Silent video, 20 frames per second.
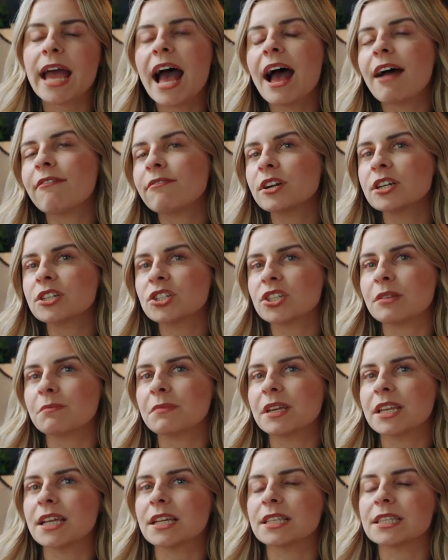average, the
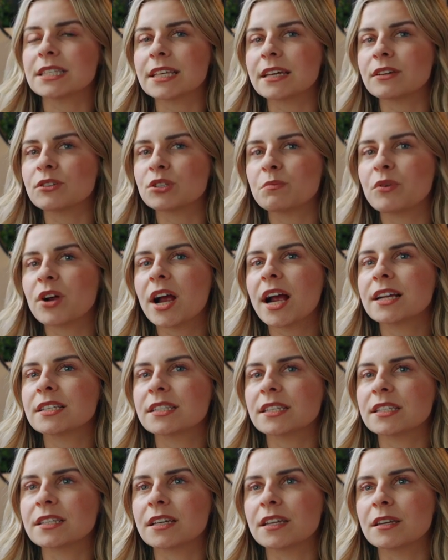median sales
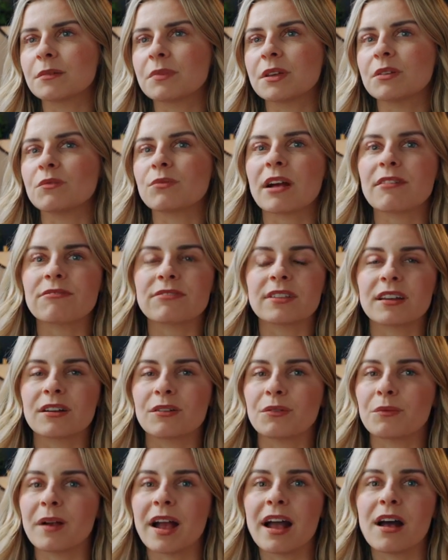price is going to be roughly
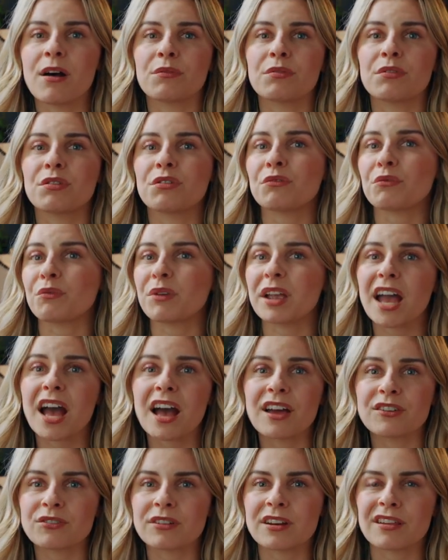around
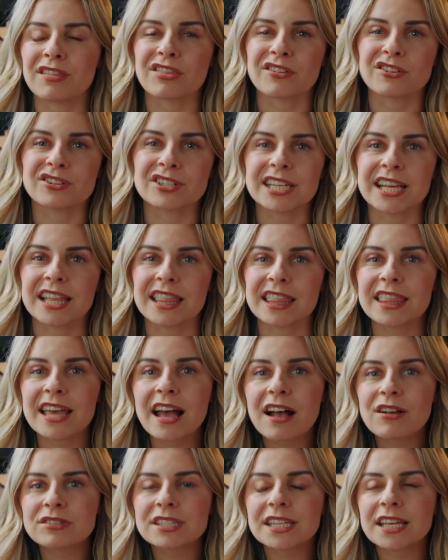
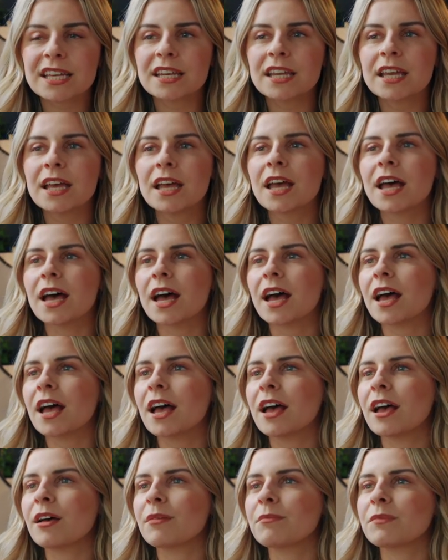
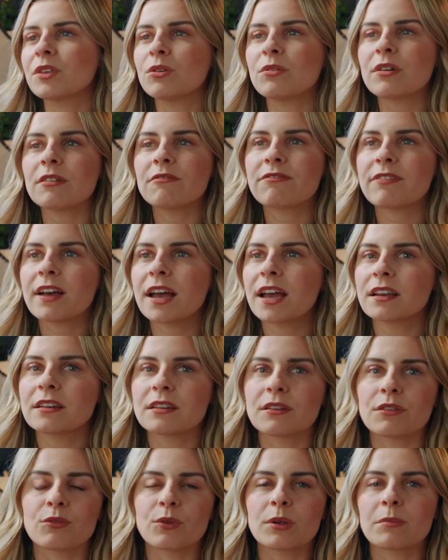$313,000. You can
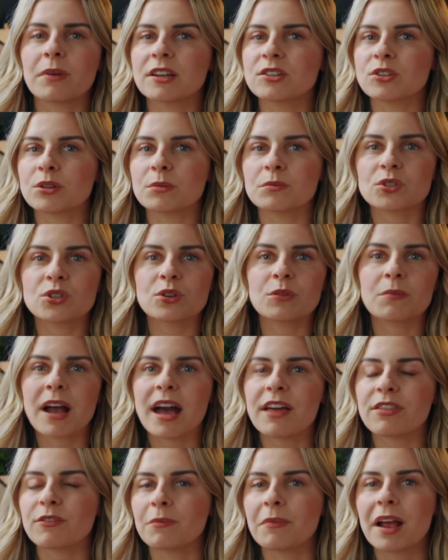find a 3-bedroom,
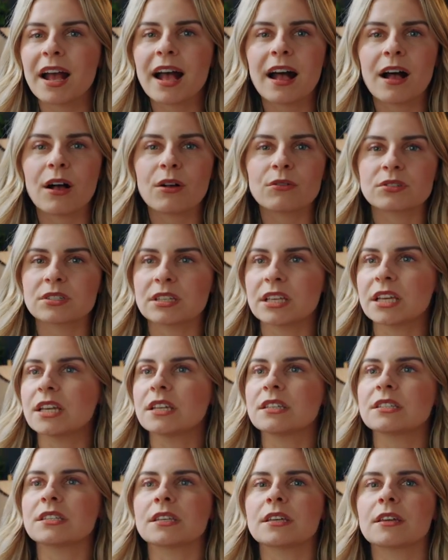2-bathroom house
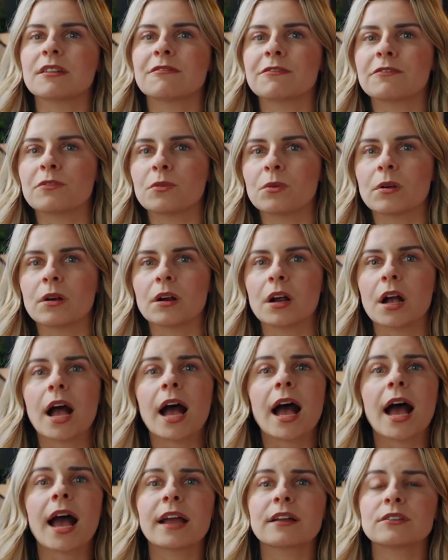easily for
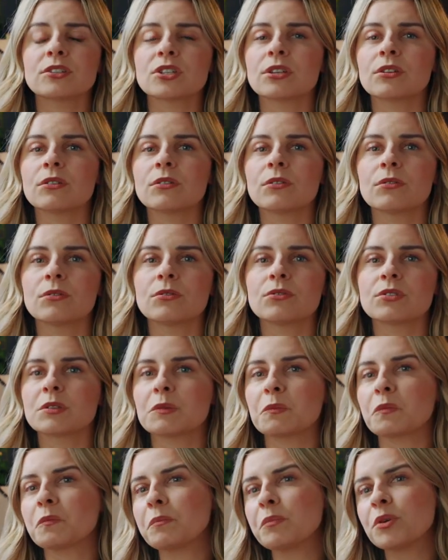high
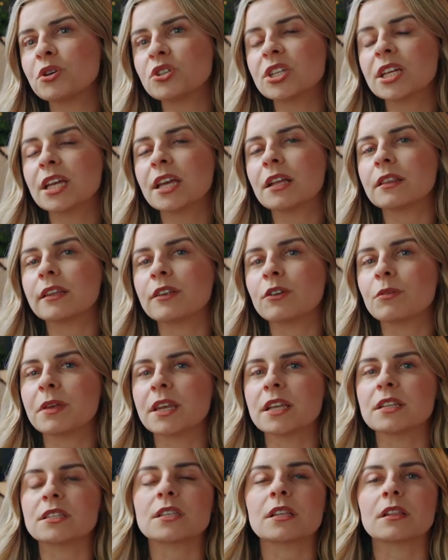2s, pushing a little
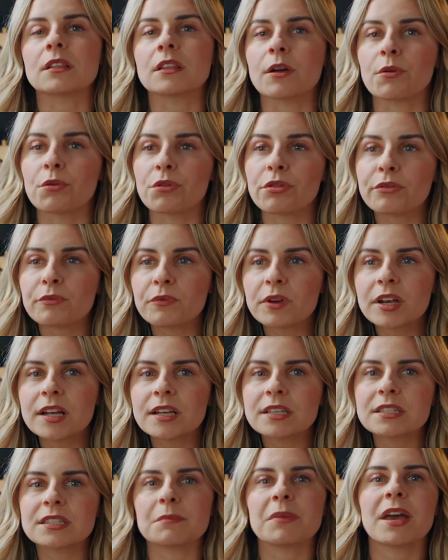bit into low
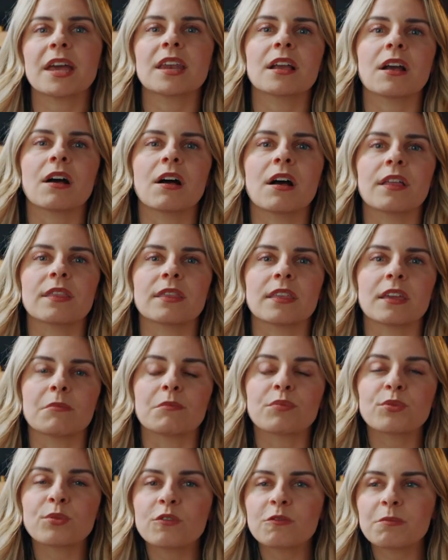3s, depending on the
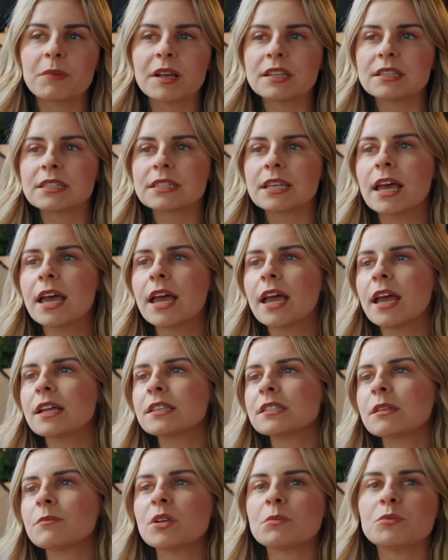improvements.
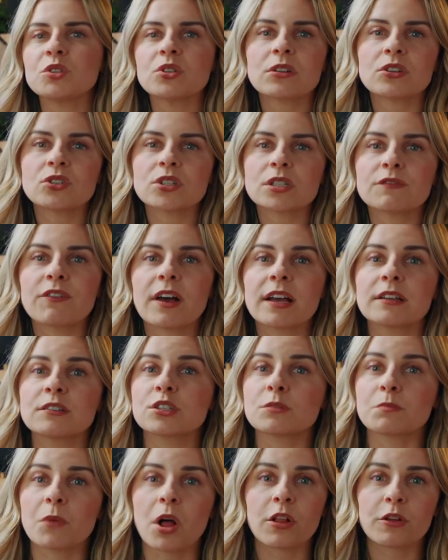And sometimes you can just find
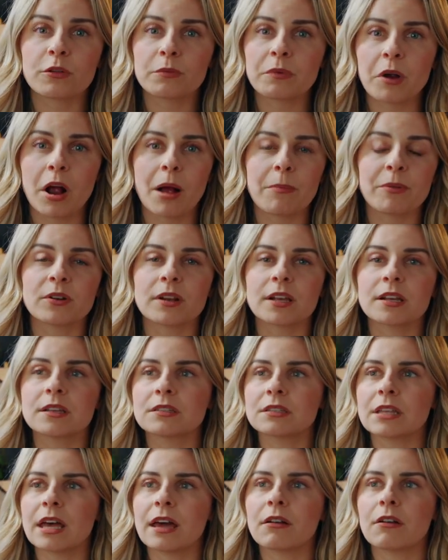smaller
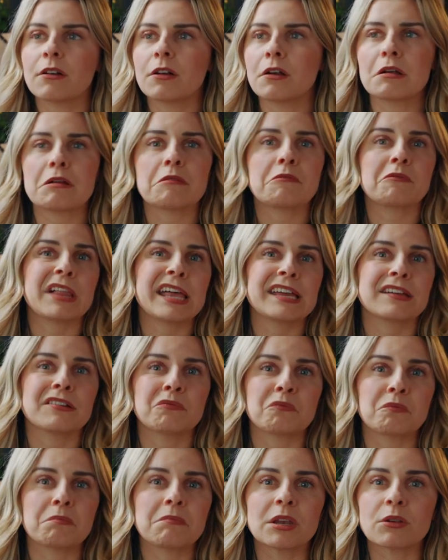properties that are
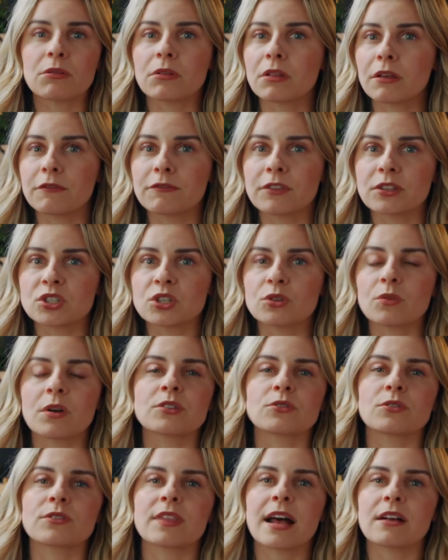like middle of the
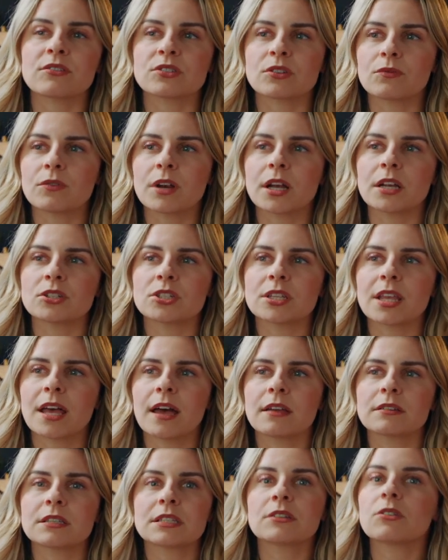200,000 range
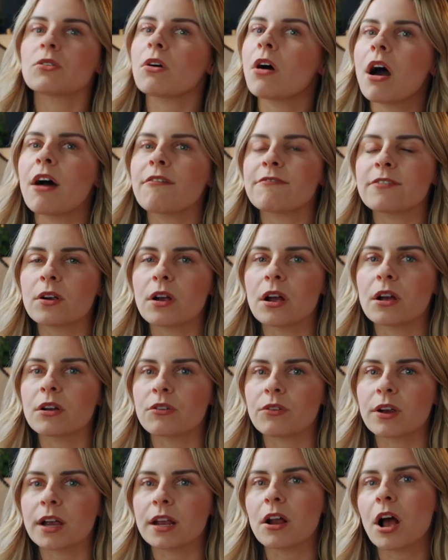that still offer a
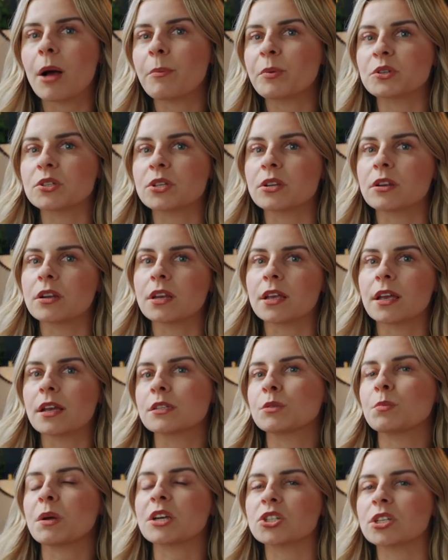great opportunity,
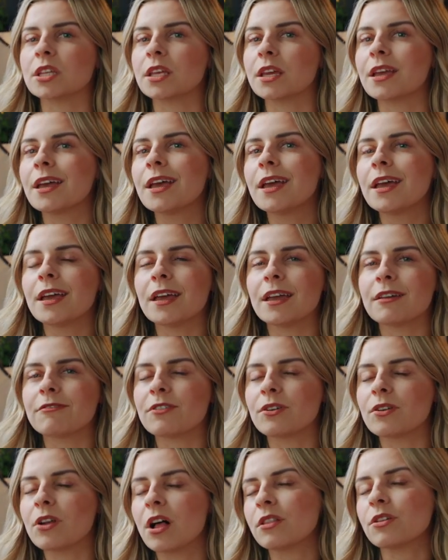especially
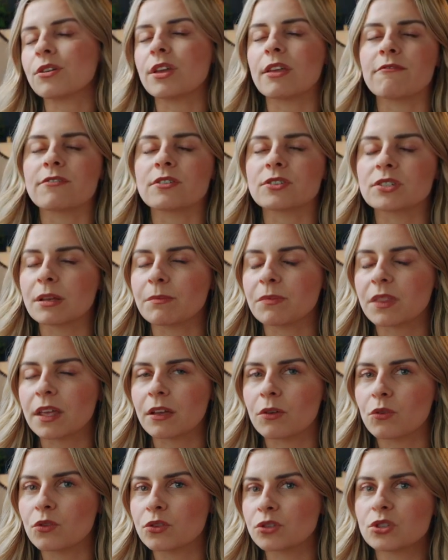if you're not looking for
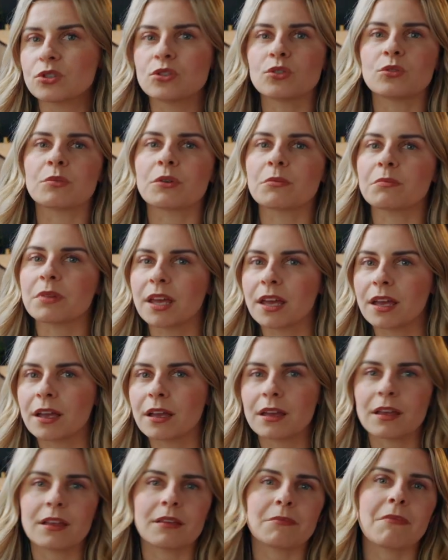something super
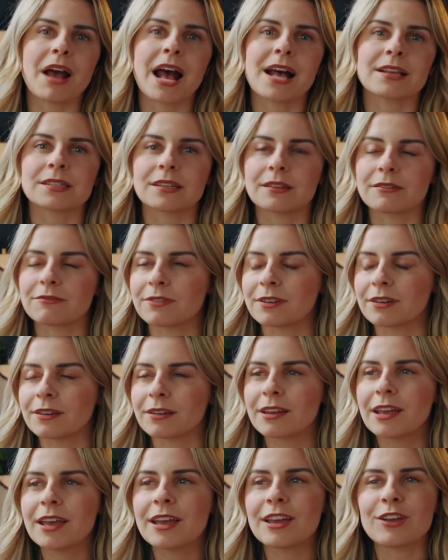big and massive
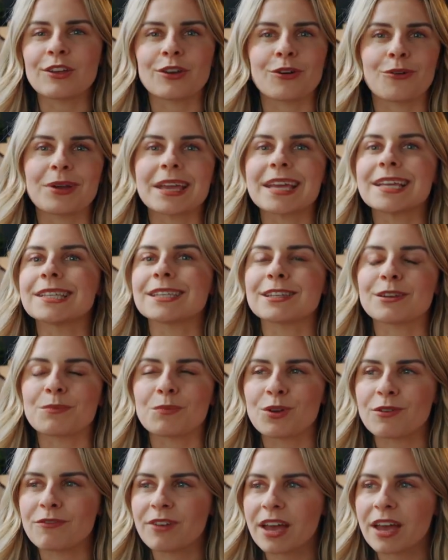and, you know, easy to move